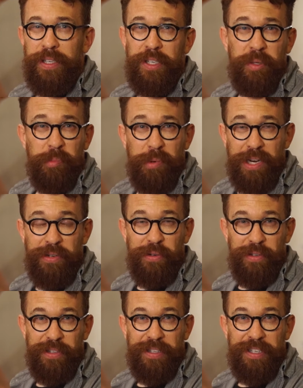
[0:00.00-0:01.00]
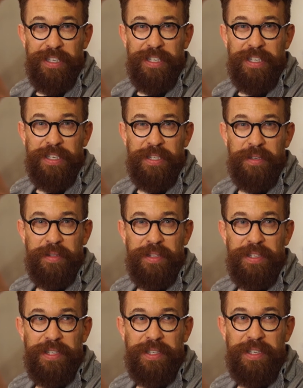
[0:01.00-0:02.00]
special. I
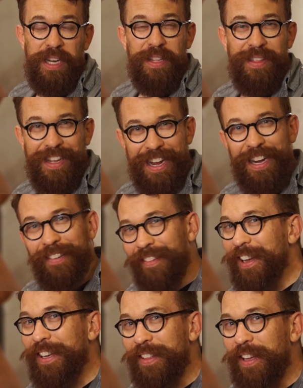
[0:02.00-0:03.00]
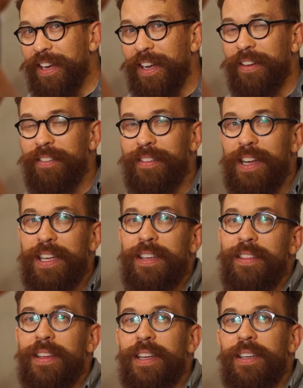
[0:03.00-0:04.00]
like that. I like
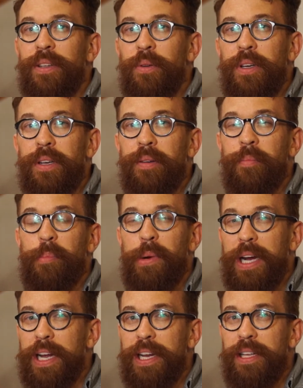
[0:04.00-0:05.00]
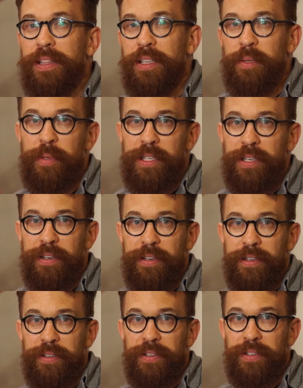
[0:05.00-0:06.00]
that you can buy these
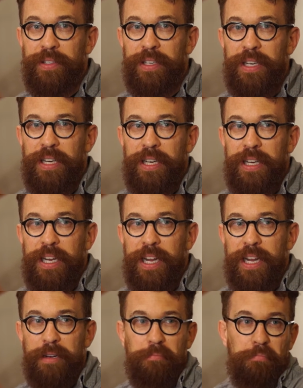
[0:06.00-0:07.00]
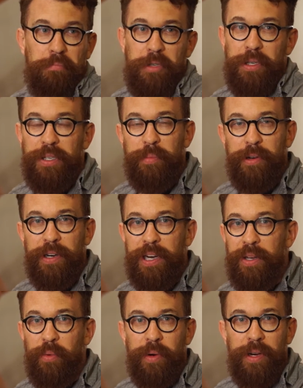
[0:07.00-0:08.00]
materials at just about
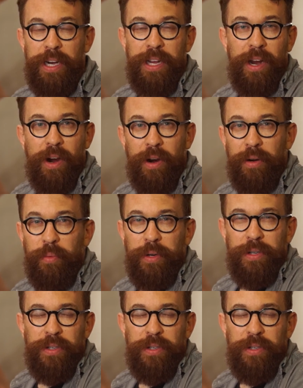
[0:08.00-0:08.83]
any hardware